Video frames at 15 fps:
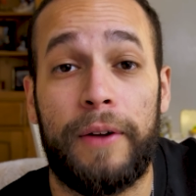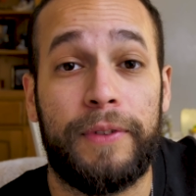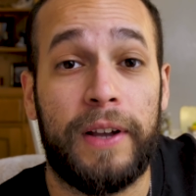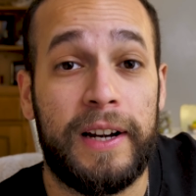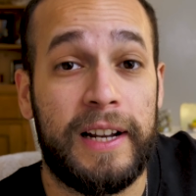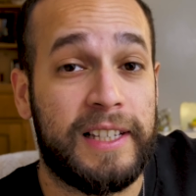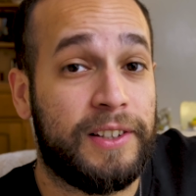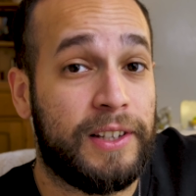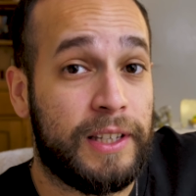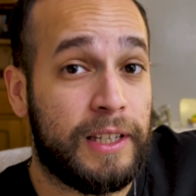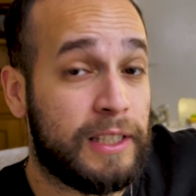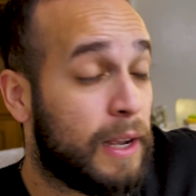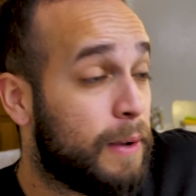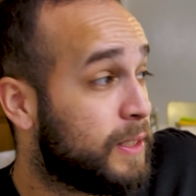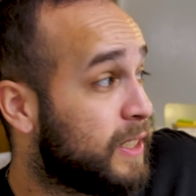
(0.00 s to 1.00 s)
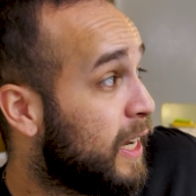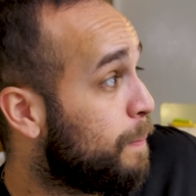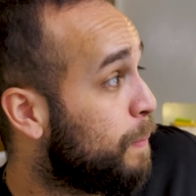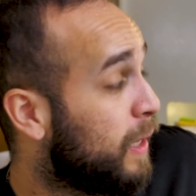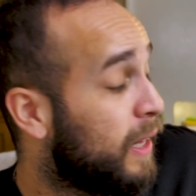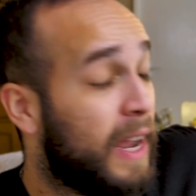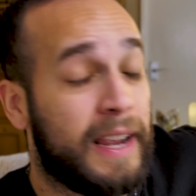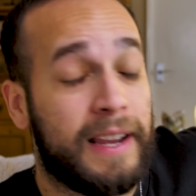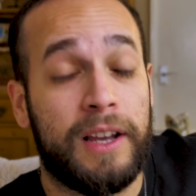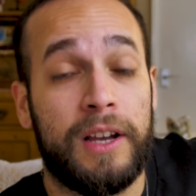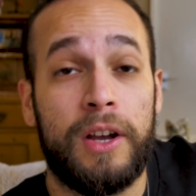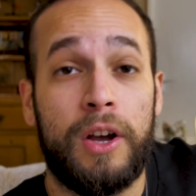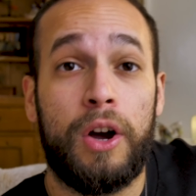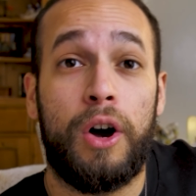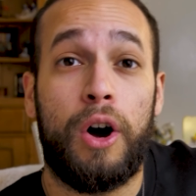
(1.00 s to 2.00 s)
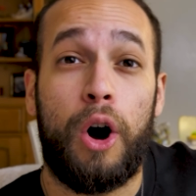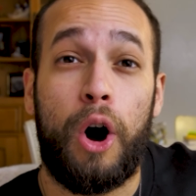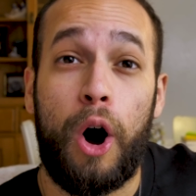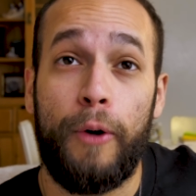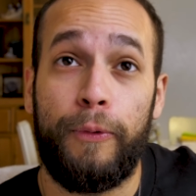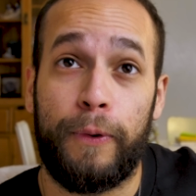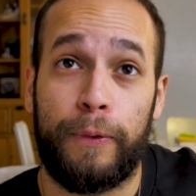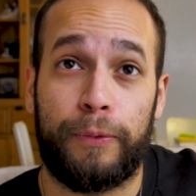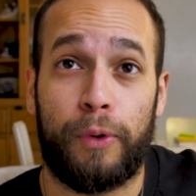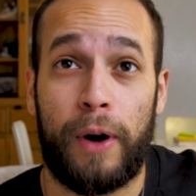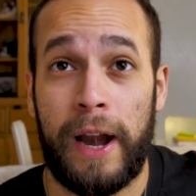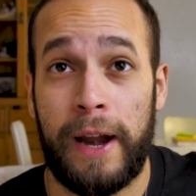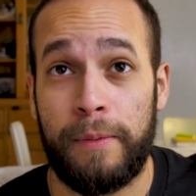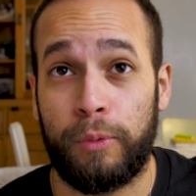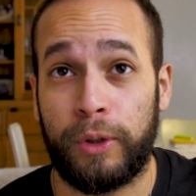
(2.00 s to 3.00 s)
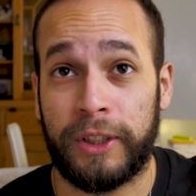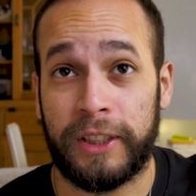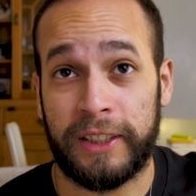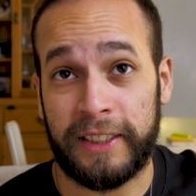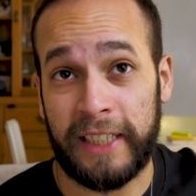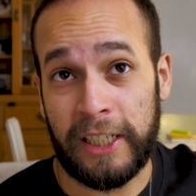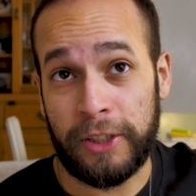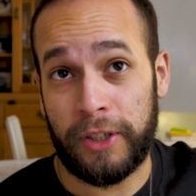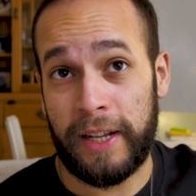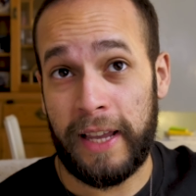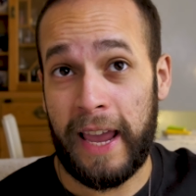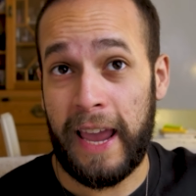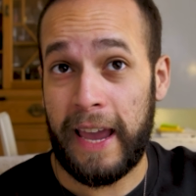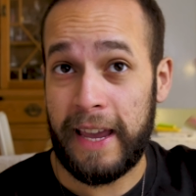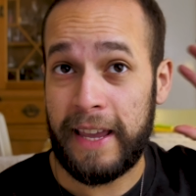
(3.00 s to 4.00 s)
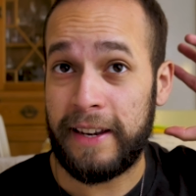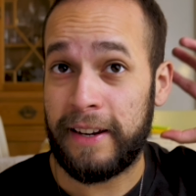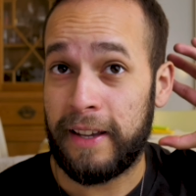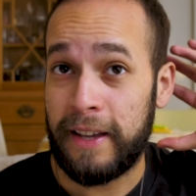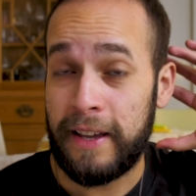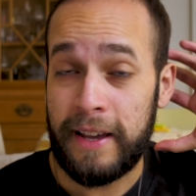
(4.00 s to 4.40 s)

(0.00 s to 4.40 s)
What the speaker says: I've done is I've set up a light off a frame, which is essentially hitting